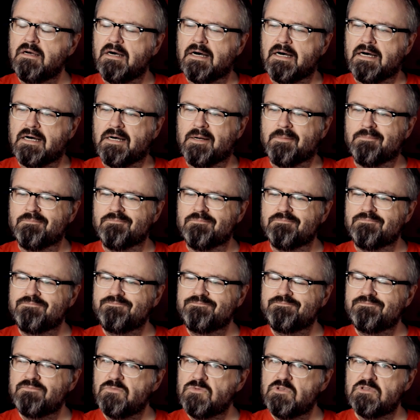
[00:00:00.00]
um,
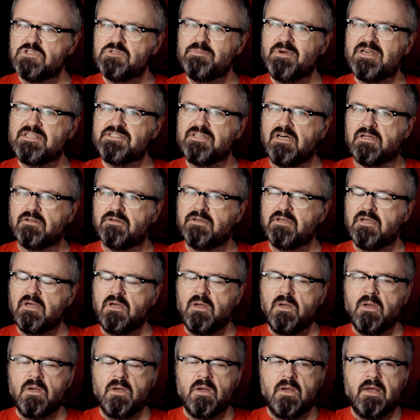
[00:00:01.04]
Space Hulk.
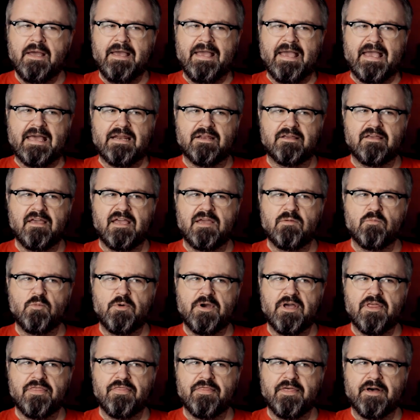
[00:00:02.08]
And it came
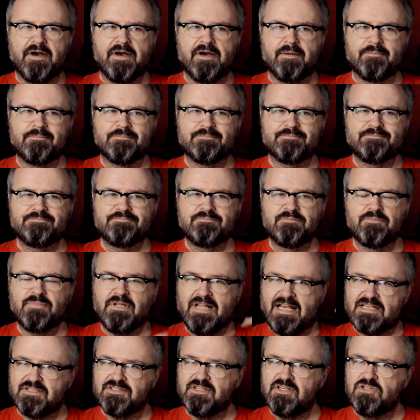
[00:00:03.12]
with um,
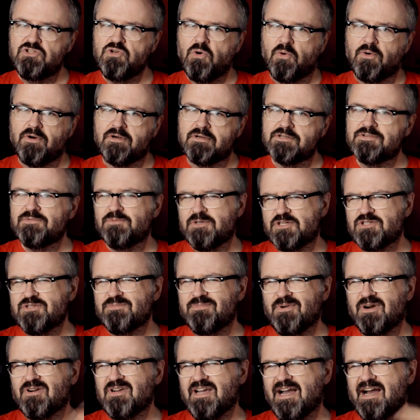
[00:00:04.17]
plastic doors, which
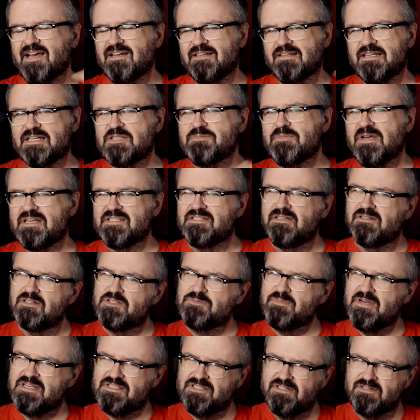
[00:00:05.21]
are kind of like Space Hulk.
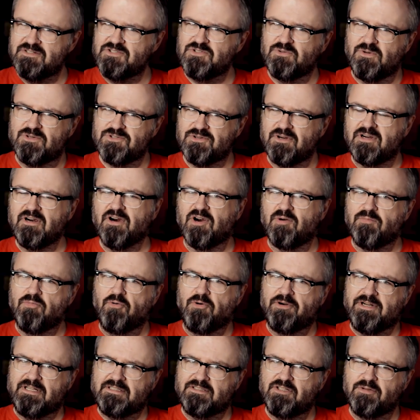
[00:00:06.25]
Space Hulk's doors are
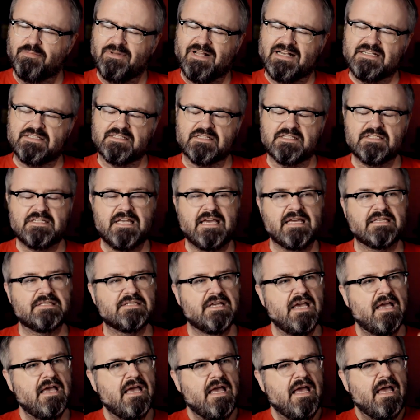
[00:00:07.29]
cardboard on little plastic stands.
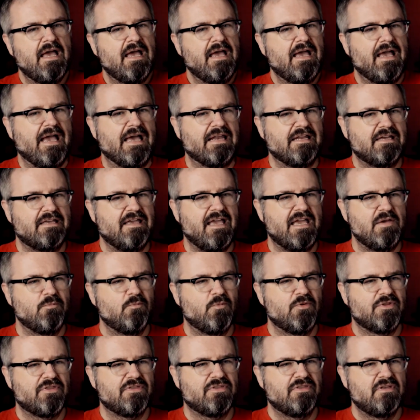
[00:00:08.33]
And it came
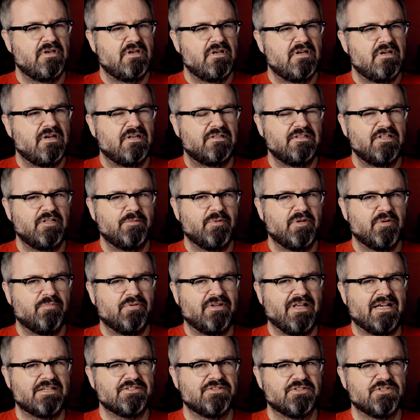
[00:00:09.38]
with a little bit of
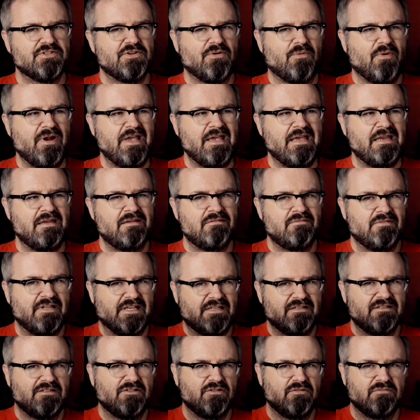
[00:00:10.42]
plastic terrain,
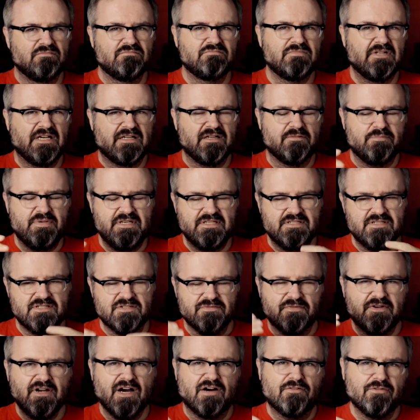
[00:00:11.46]
like little kind of pieces
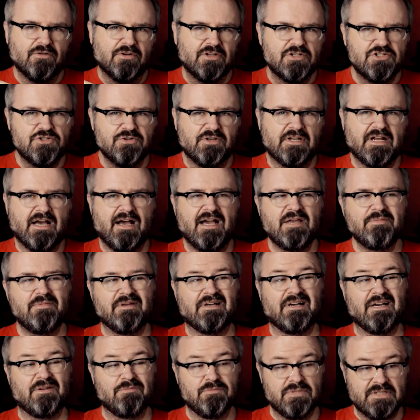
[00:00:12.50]
of cover that you could hide
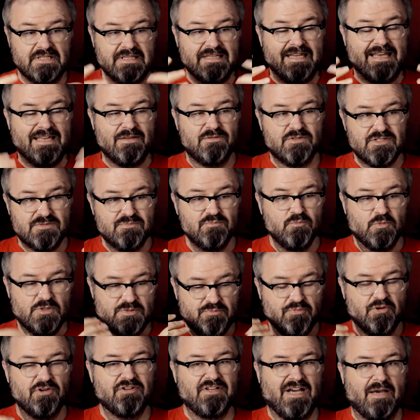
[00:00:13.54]
behind, but it was
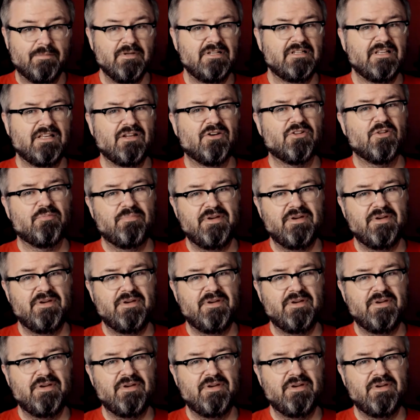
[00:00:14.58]
predominantly all the